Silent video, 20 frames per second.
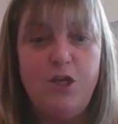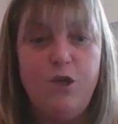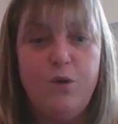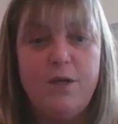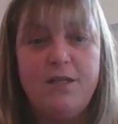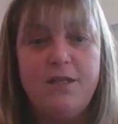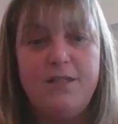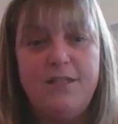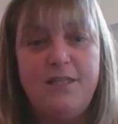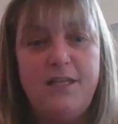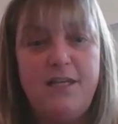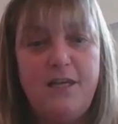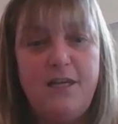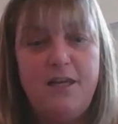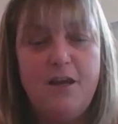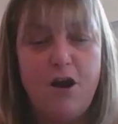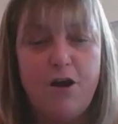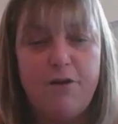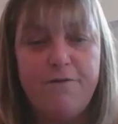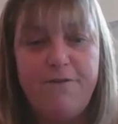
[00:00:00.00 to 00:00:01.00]
You can
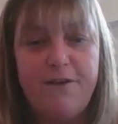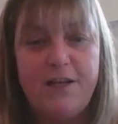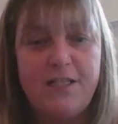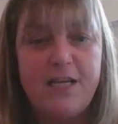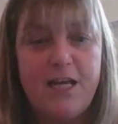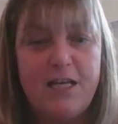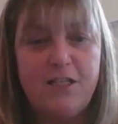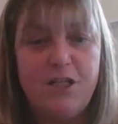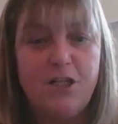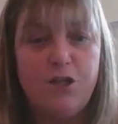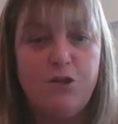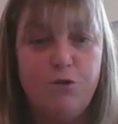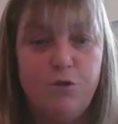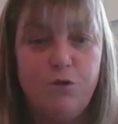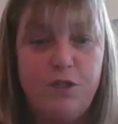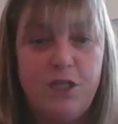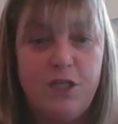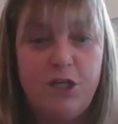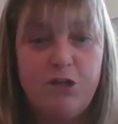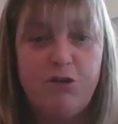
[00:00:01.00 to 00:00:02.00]
see our fantastic
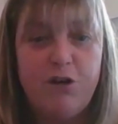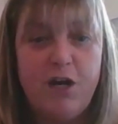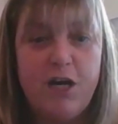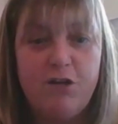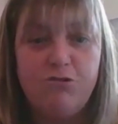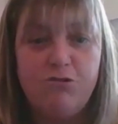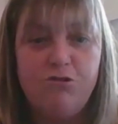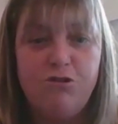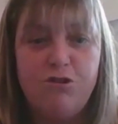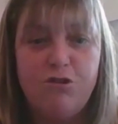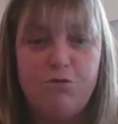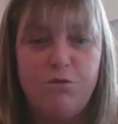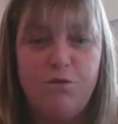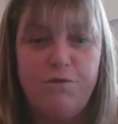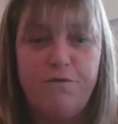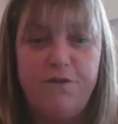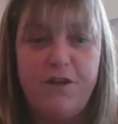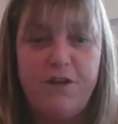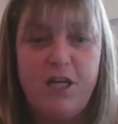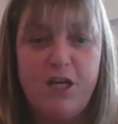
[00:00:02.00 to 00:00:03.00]
cruising grounds
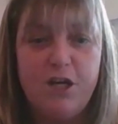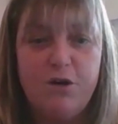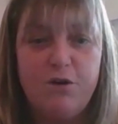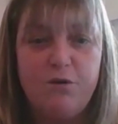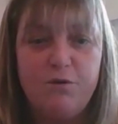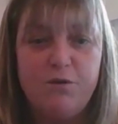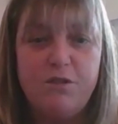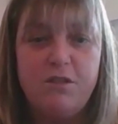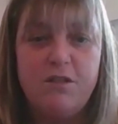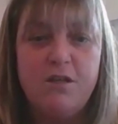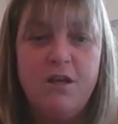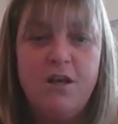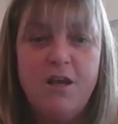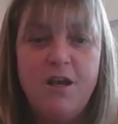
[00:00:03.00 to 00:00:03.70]
through videos.